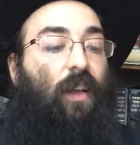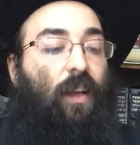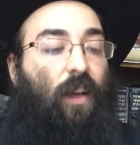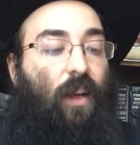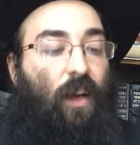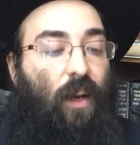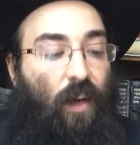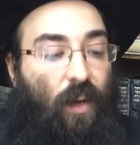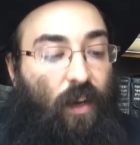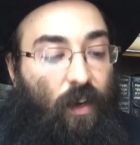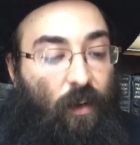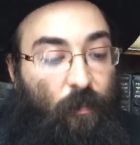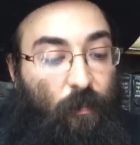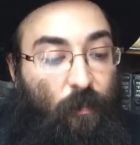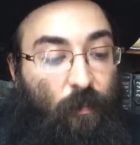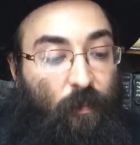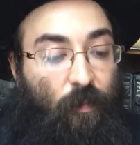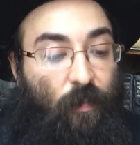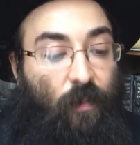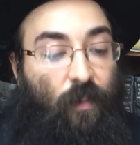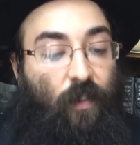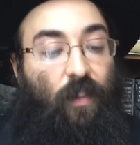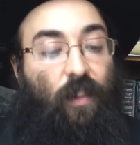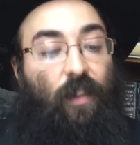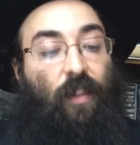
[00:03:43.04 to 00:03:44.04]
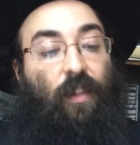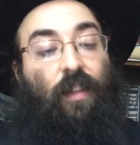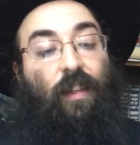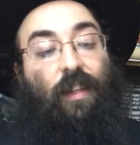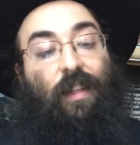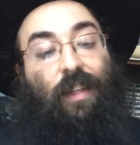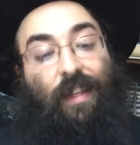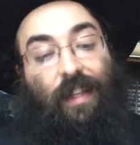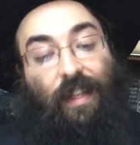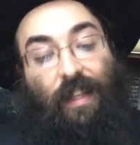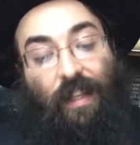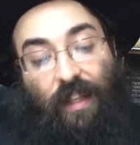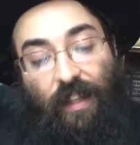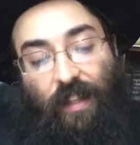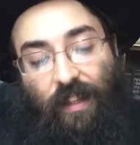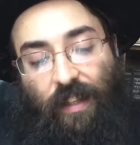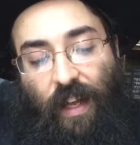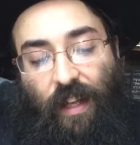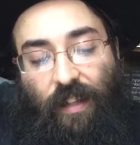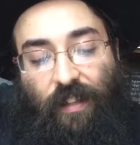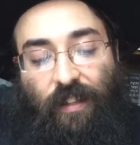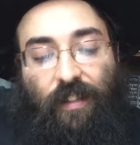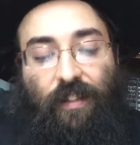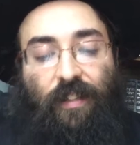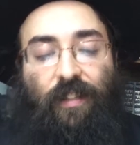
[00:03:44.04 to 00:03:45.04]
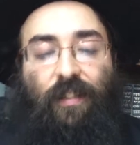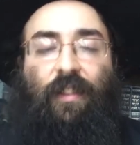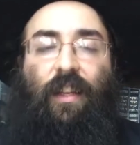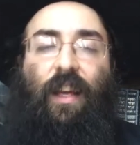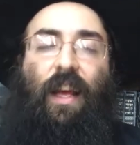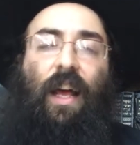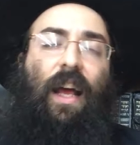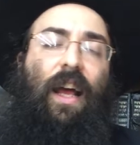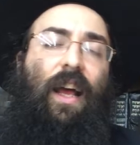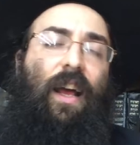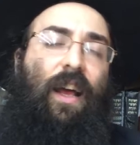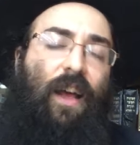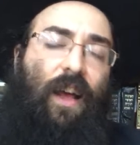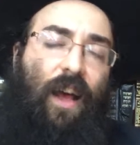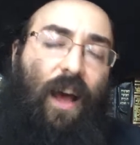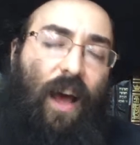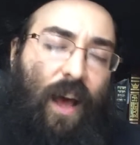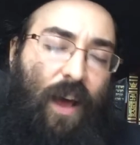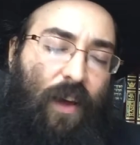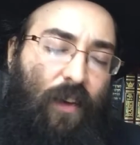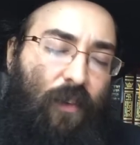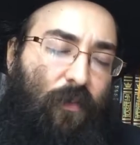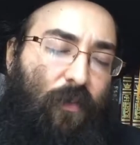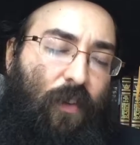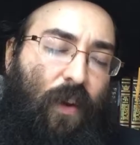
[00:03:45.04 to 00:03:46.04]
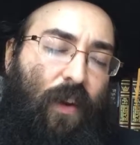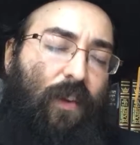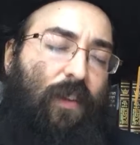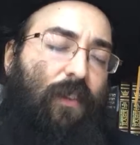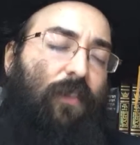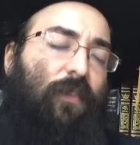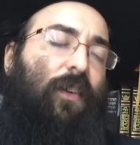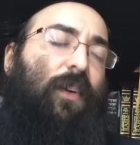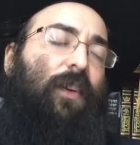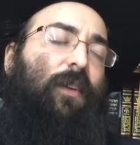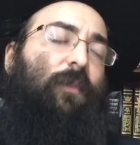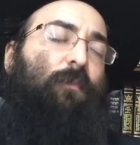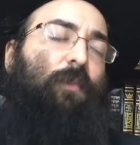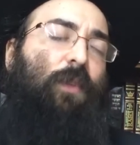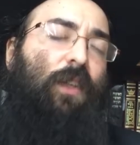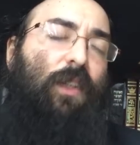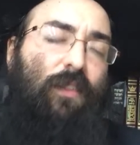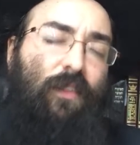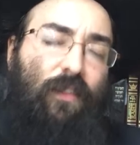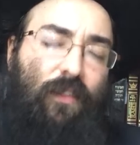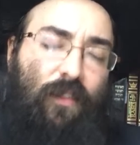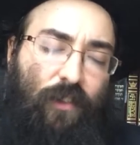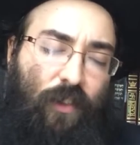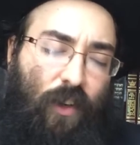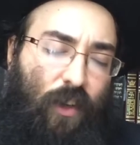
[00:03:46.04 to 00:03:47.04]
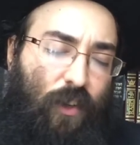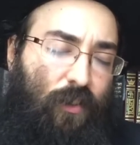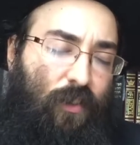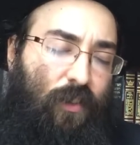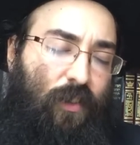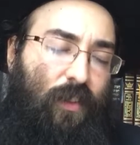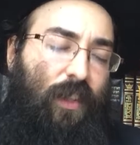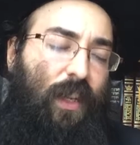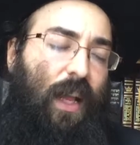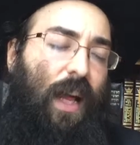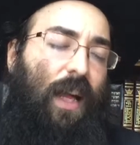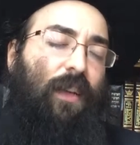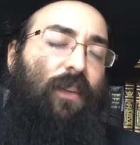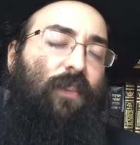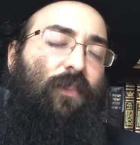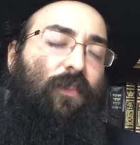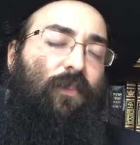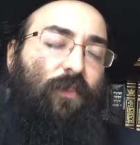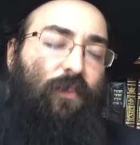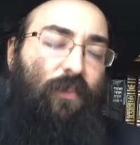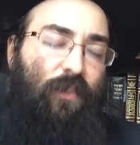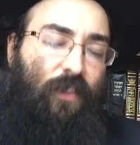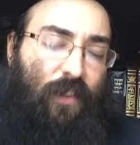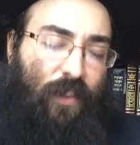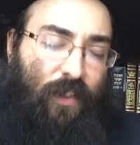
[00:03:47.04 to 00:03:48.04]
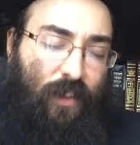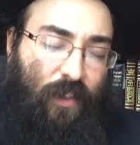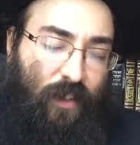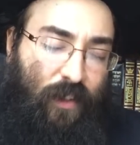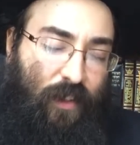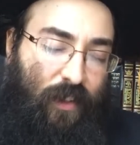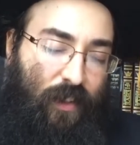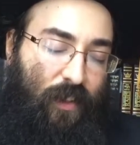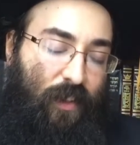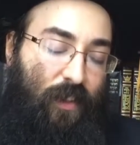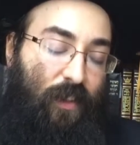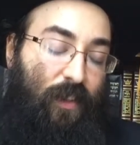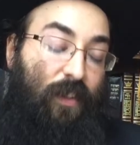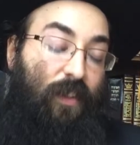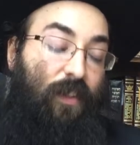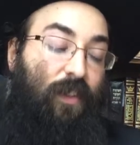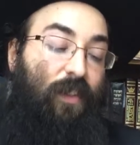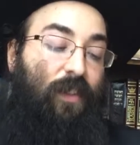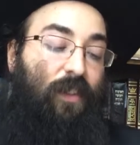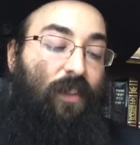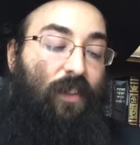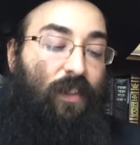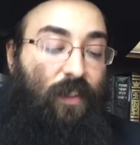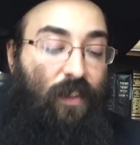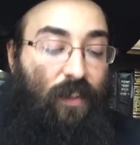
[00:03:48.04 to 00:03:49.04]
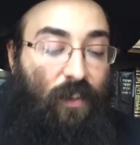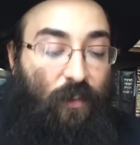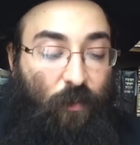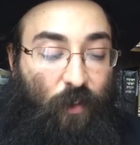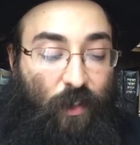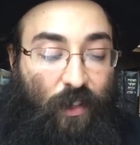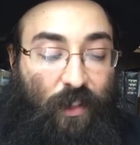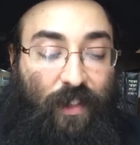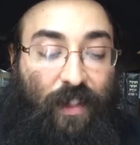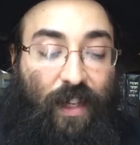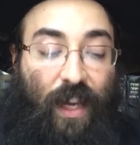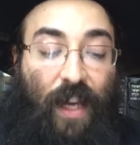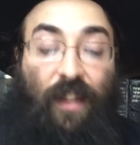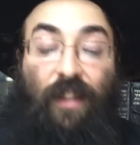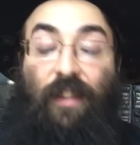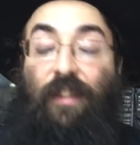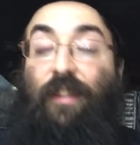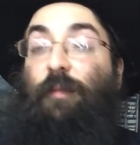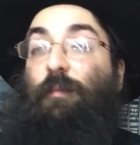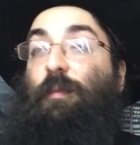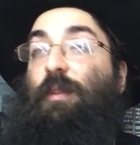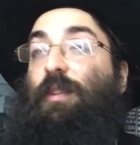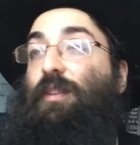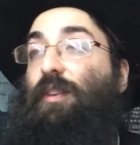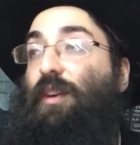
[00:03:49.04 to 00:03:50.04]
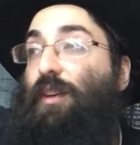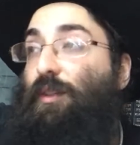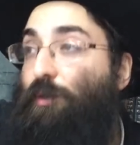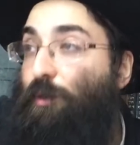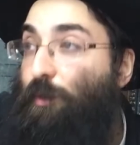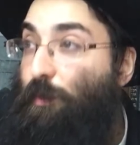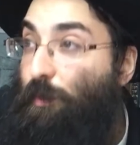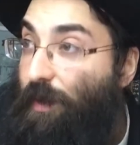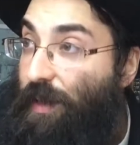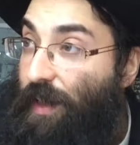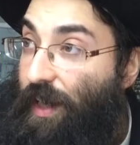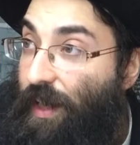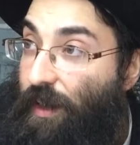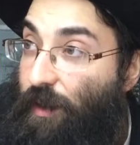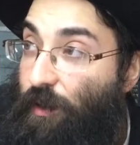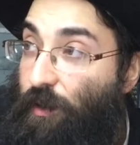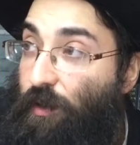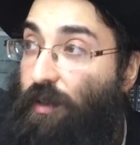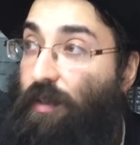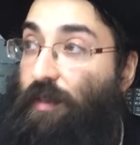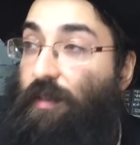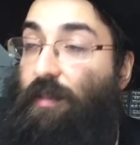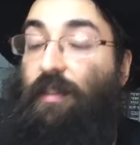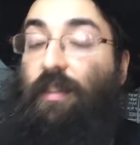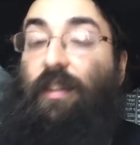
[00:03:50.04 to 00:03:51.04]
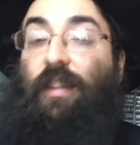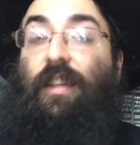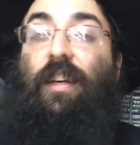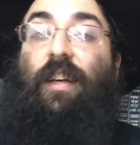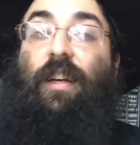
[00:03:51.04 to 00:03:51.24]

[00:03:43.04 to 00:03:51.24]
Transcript: Now there's very, very big discussions. A lot of, once you get into Midrashim, you get lost.